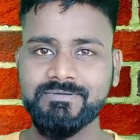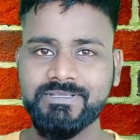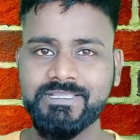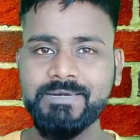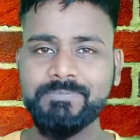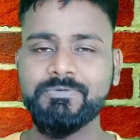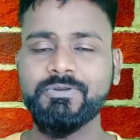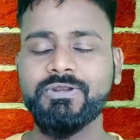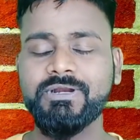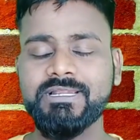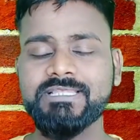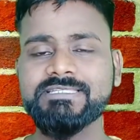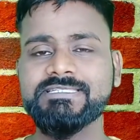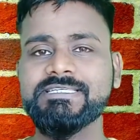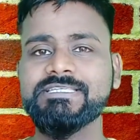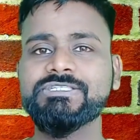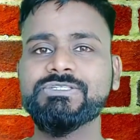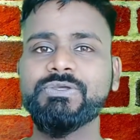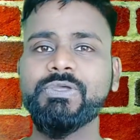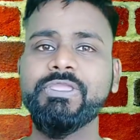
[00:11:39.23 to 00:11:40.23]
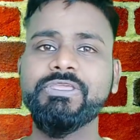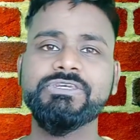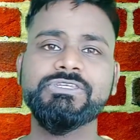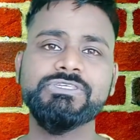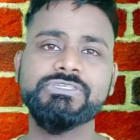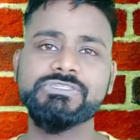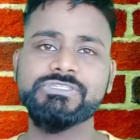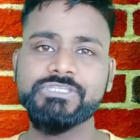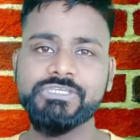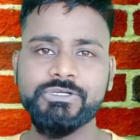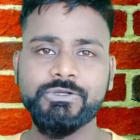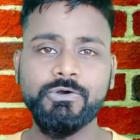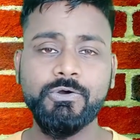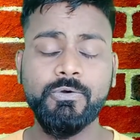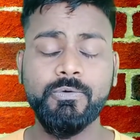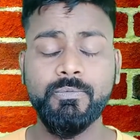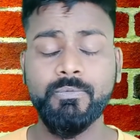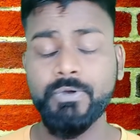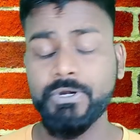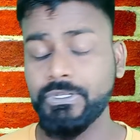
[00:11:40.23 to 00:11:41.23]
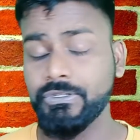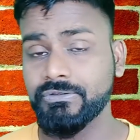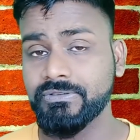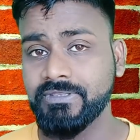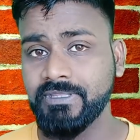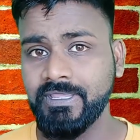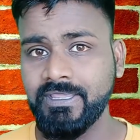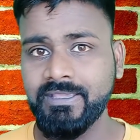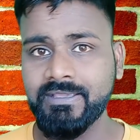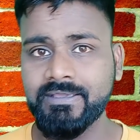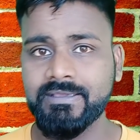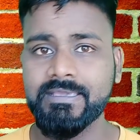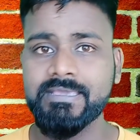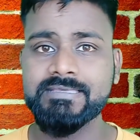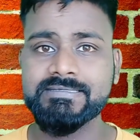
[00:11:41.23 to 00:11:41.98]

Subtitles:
Cryptocurrencies going to zero, what do you think?